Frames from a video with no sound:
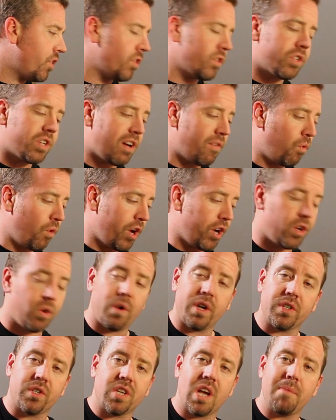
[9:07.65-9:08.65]
stuff where you're
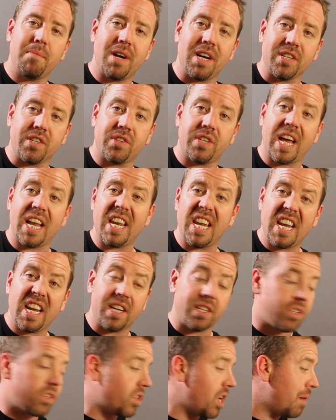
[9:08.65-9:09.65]
doing some ascending
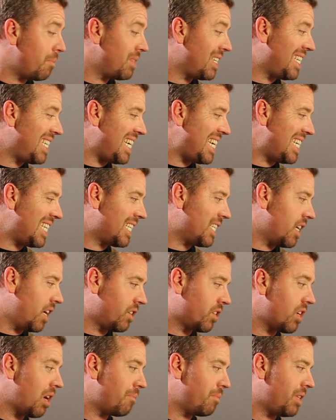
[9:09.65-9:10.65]
and some
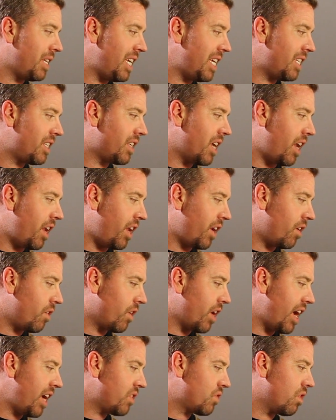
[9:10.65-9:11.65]
descending,
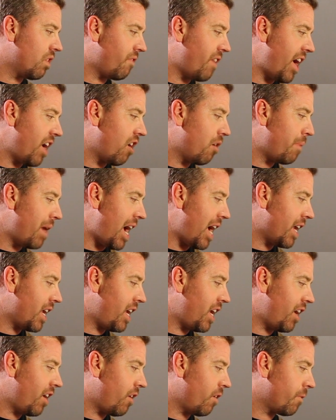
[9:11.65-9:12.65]
okay? So if I go back
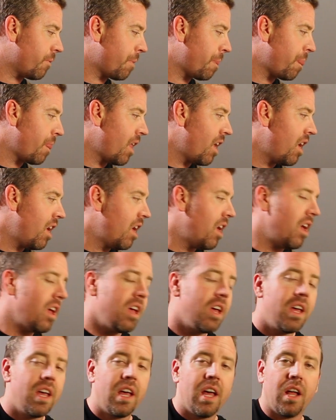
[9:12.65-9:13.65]
here,
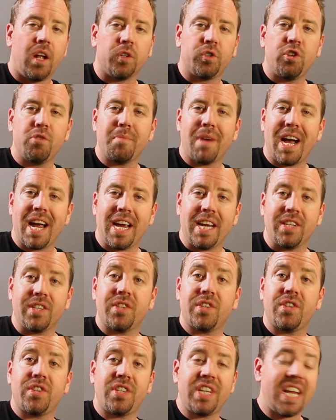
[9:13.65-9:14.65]
I'll do my
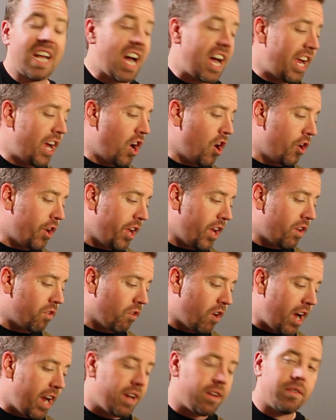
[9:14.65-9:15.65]
C Ionian,
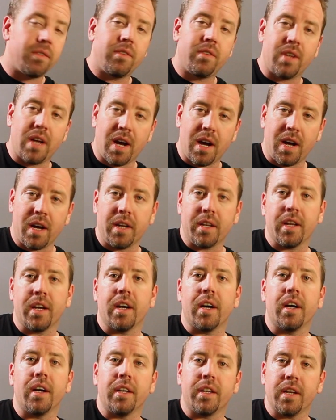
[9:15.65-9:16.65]
right? Da
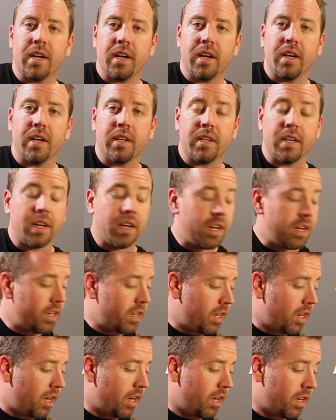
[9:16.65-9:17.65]
da da da
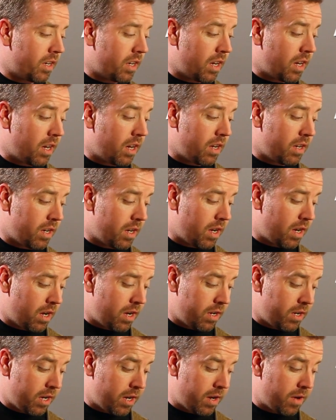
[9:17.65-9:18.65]
da da
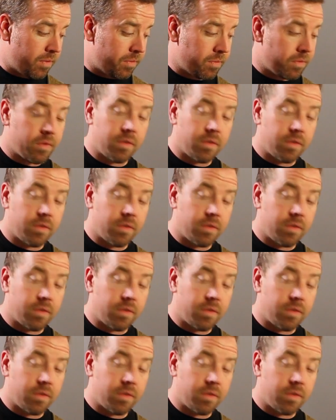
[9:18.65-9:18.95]
da da.